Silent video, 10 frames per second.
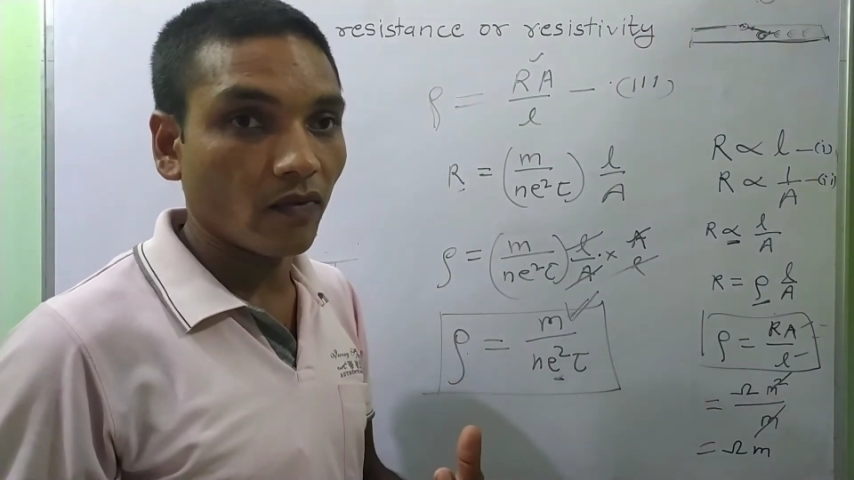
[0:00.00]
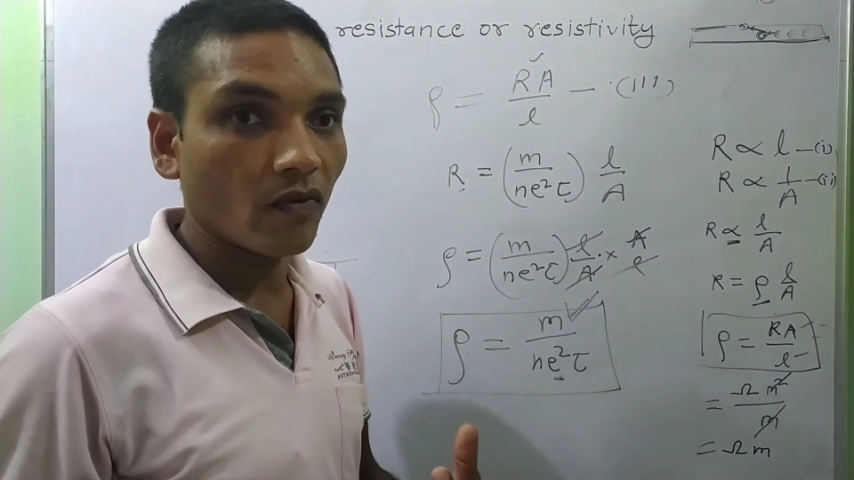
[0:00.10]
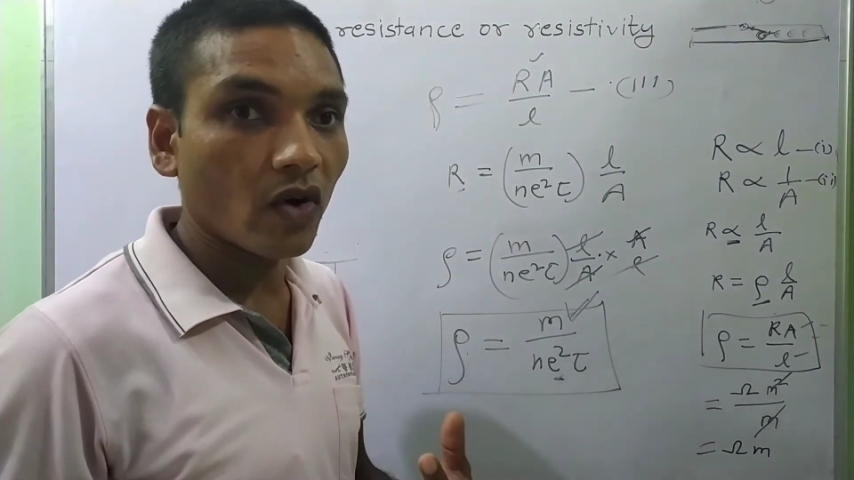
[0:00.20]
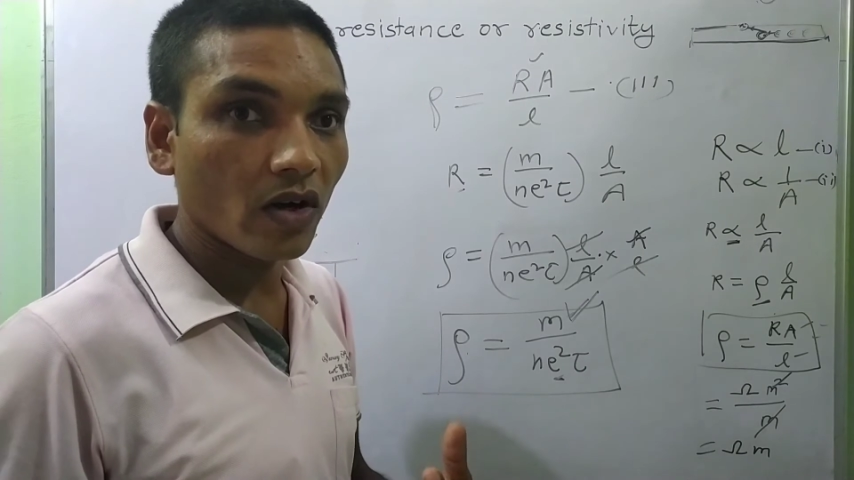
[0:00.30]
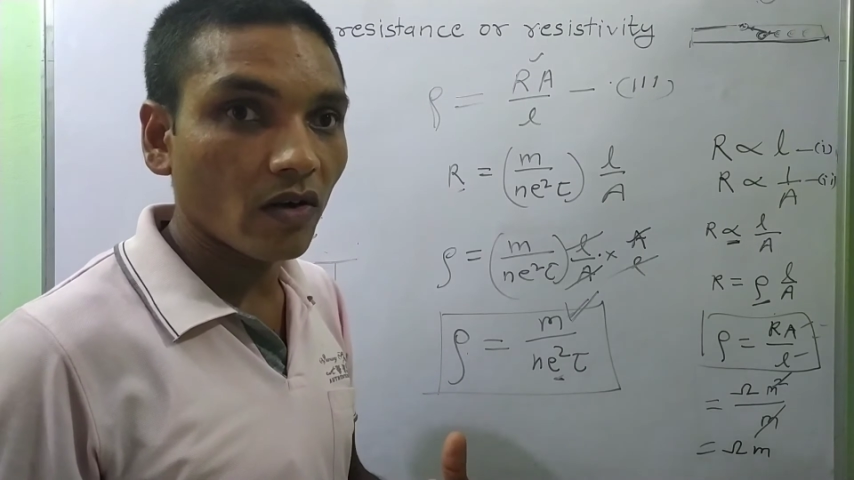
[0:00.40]

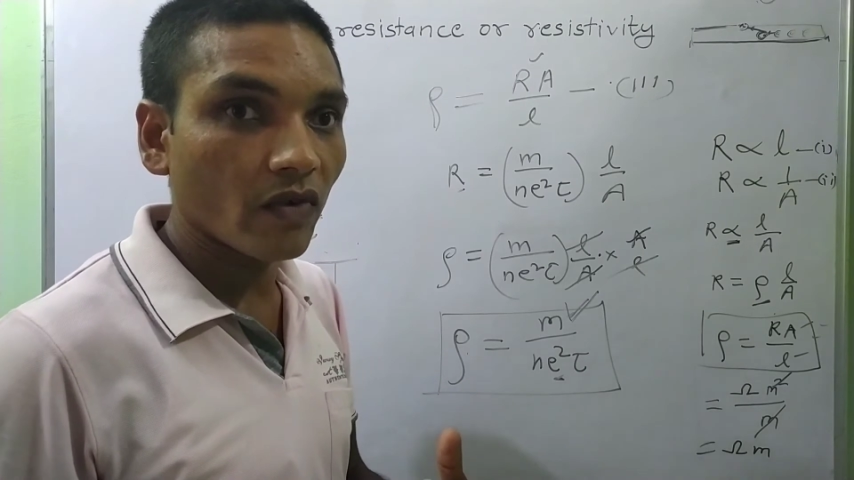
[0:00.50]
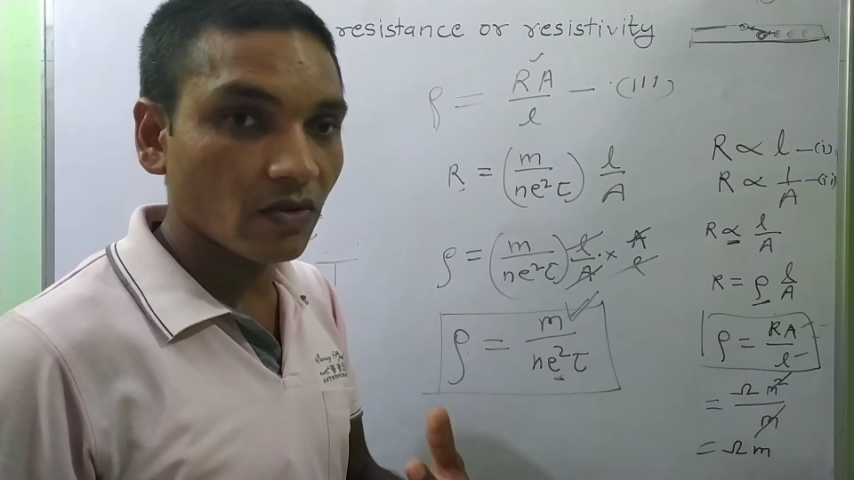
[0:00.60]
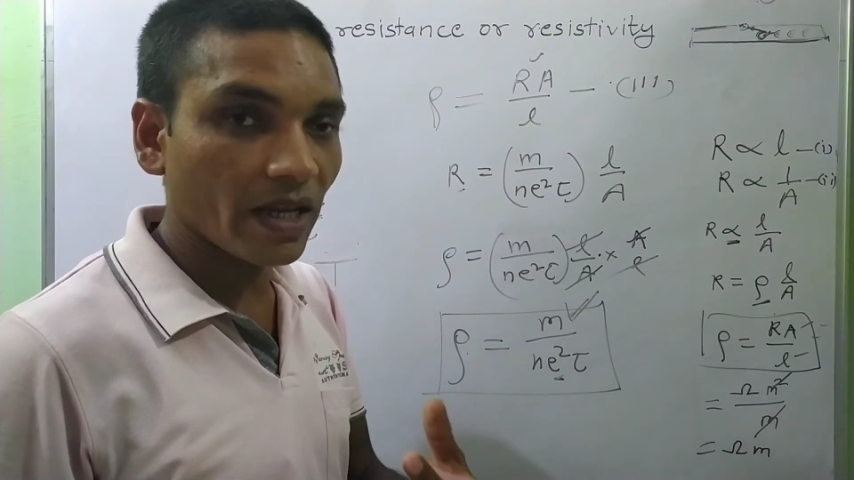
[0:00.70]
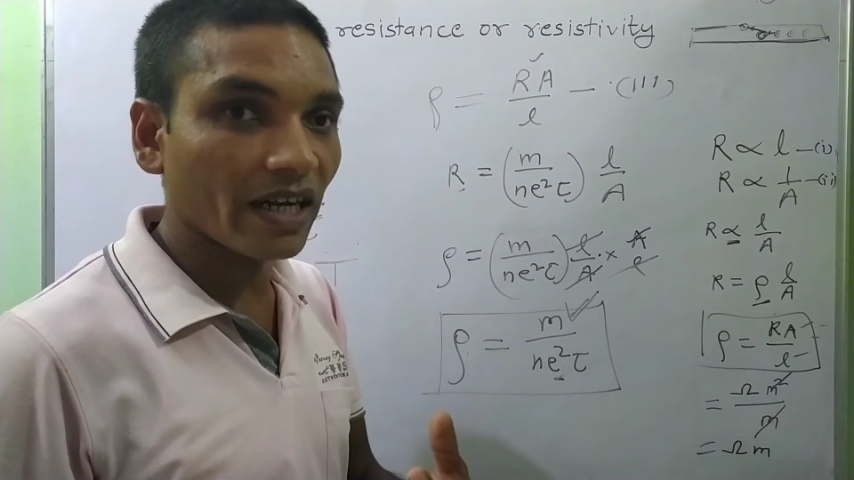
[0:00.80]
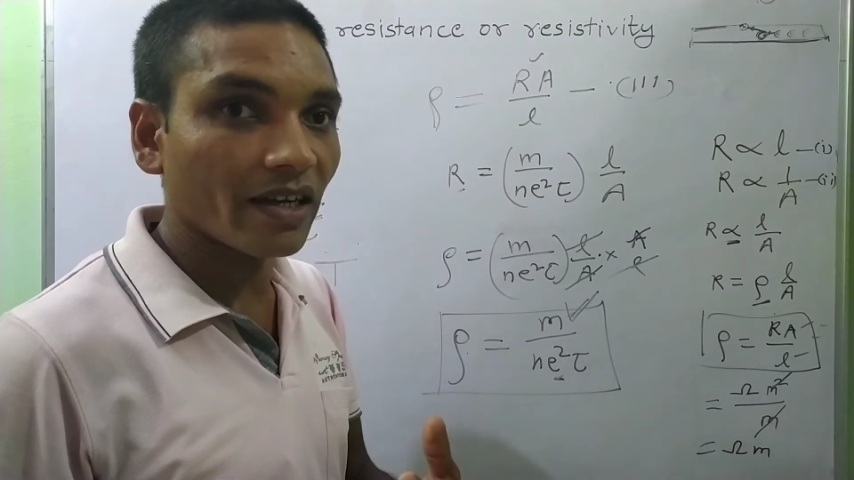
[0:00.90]
Which
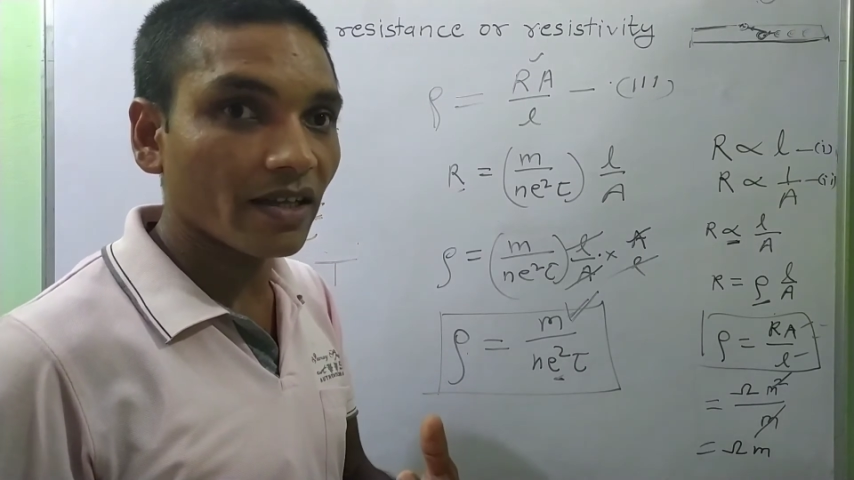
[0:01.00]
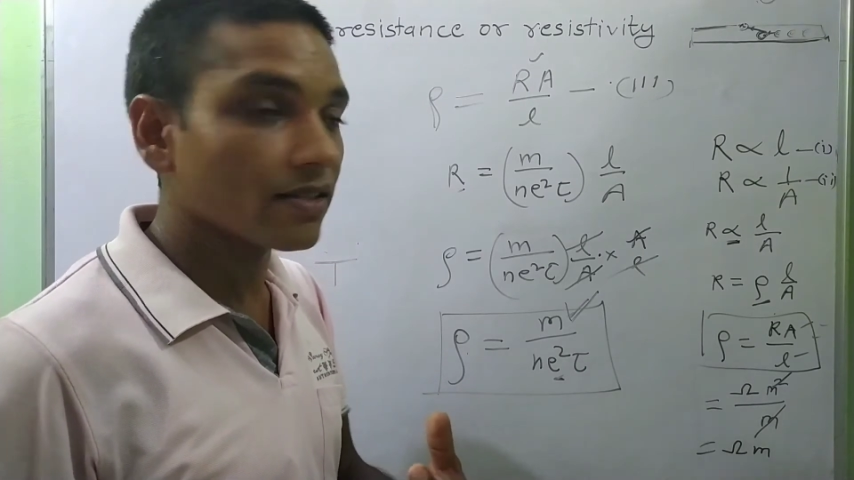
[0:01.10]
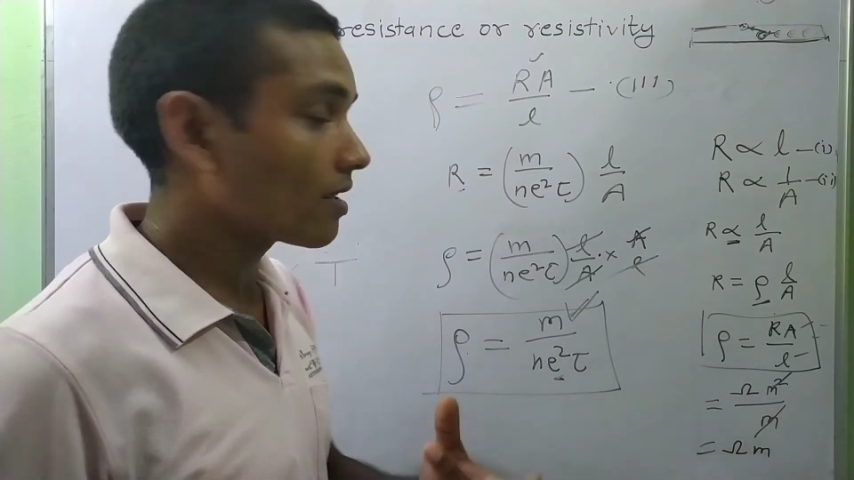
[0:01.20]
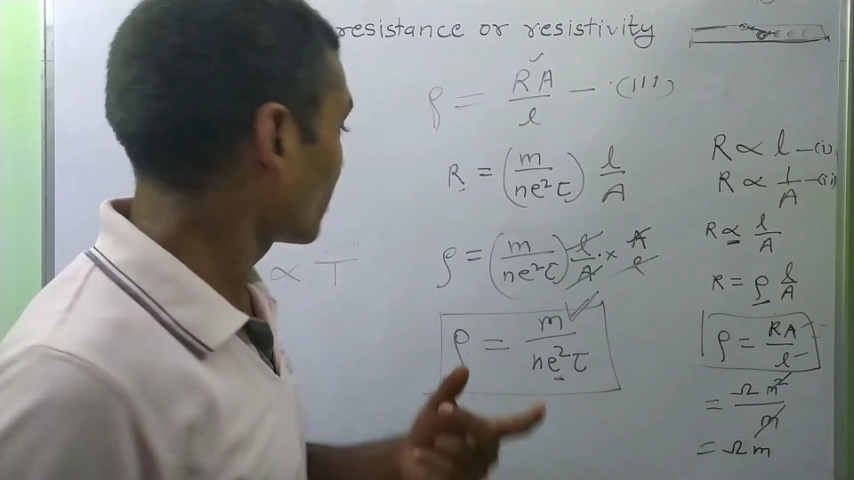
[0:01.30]
factors?